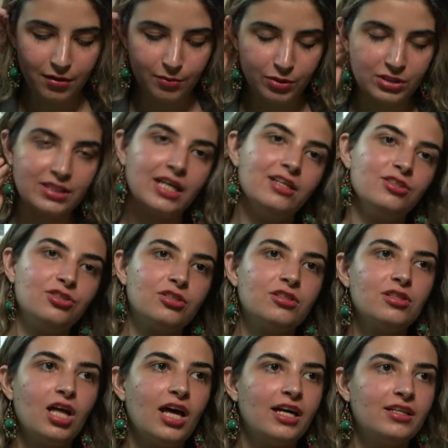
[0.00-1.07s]
potential
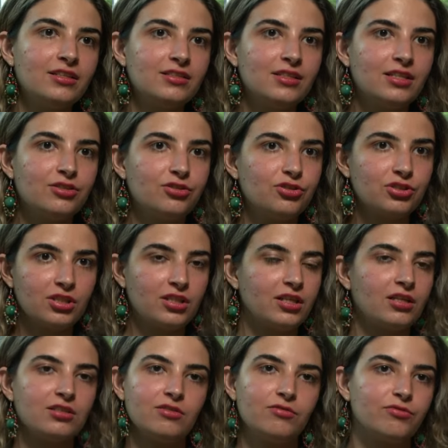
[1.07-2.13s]
lines that you're just going to
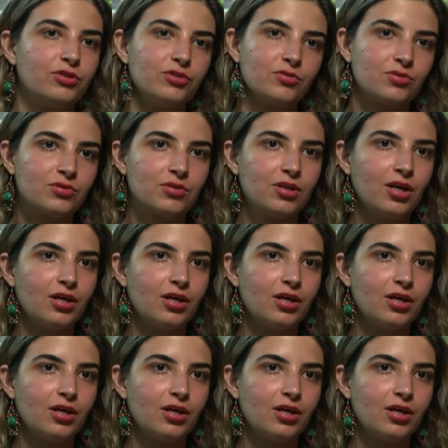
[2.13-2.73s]
get confused.